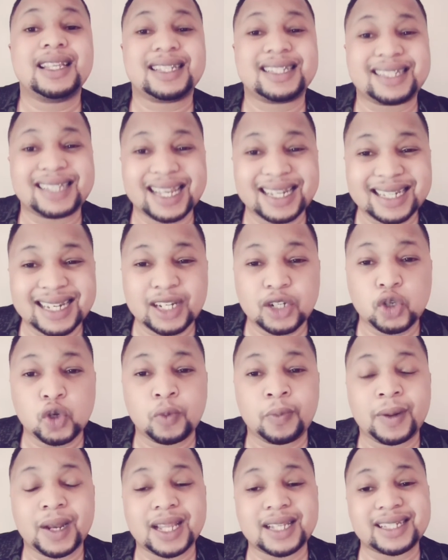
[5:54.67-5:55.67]

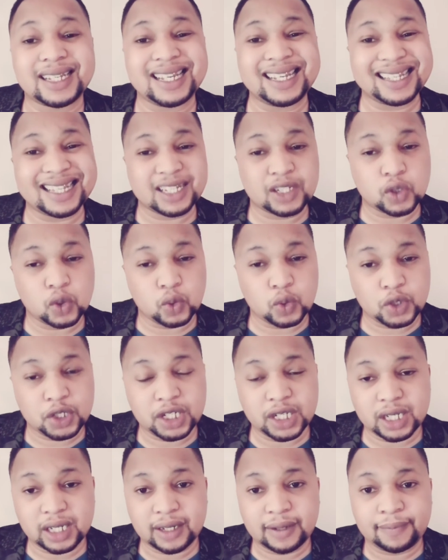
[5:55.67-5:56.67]
Zn2 plus in the
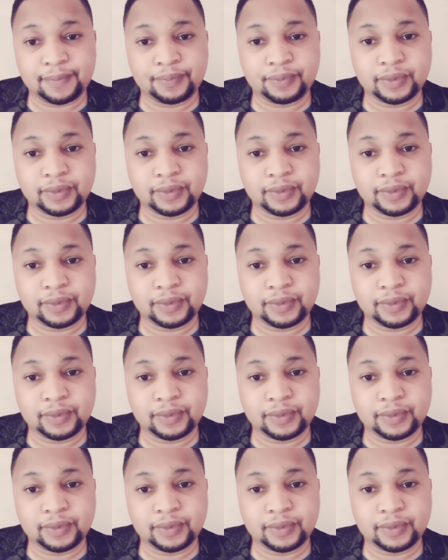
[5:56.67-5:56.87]
solution.